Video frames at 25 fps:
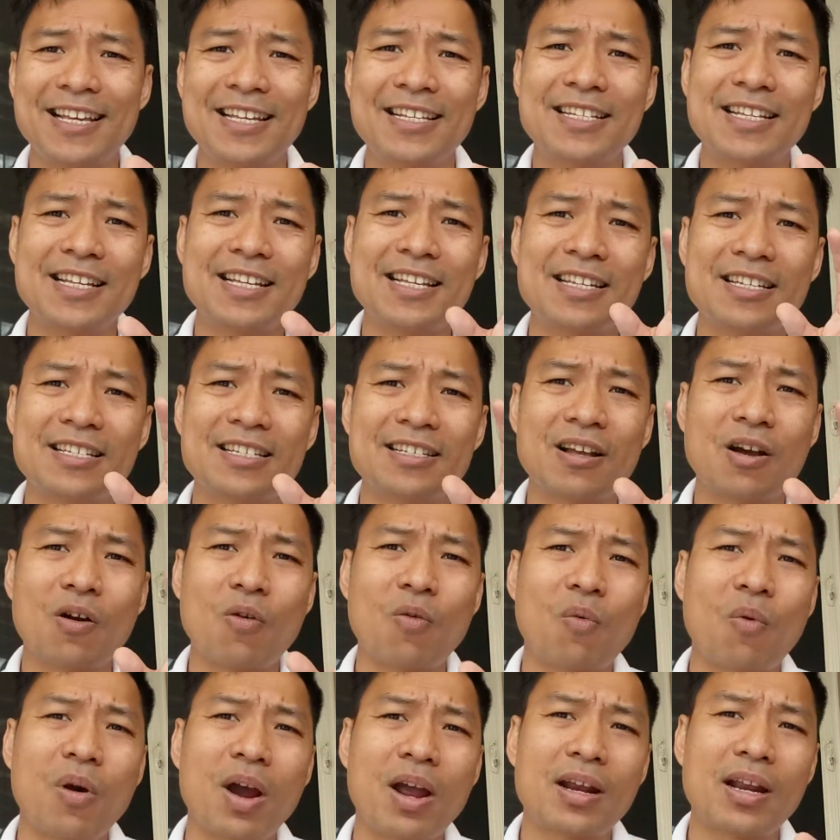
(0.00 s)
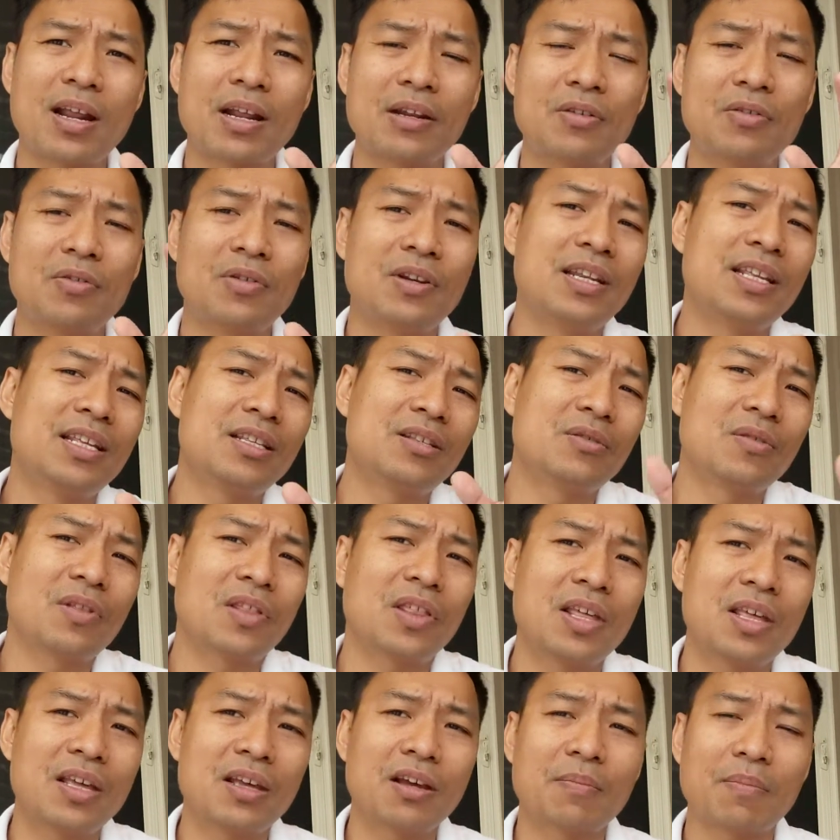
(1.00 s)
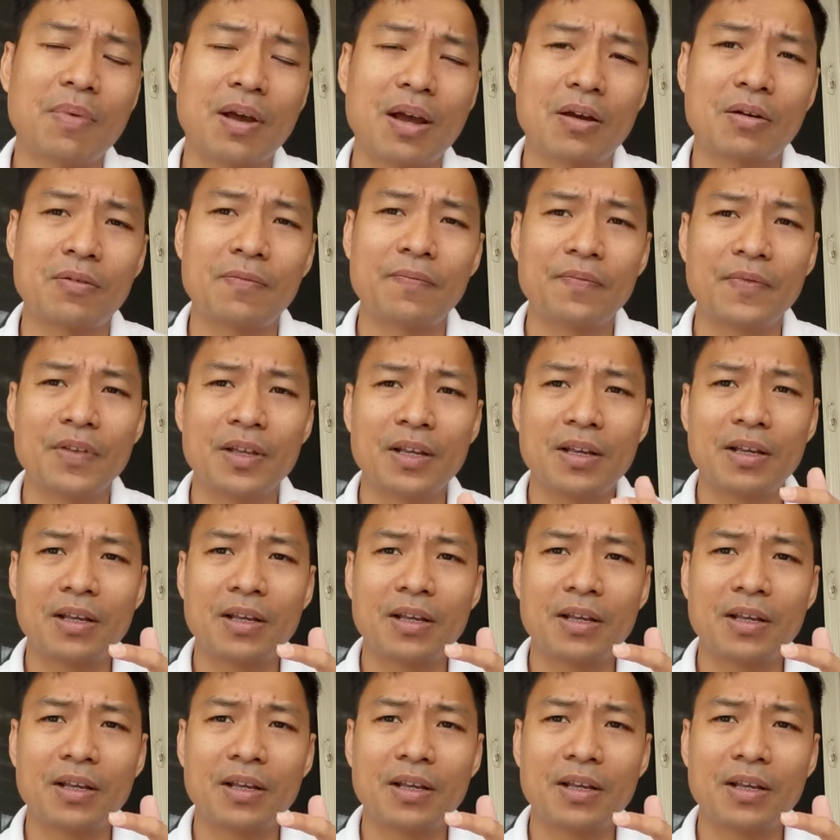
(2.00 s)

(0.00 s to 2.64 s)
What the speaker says: It is a way that you need to think about.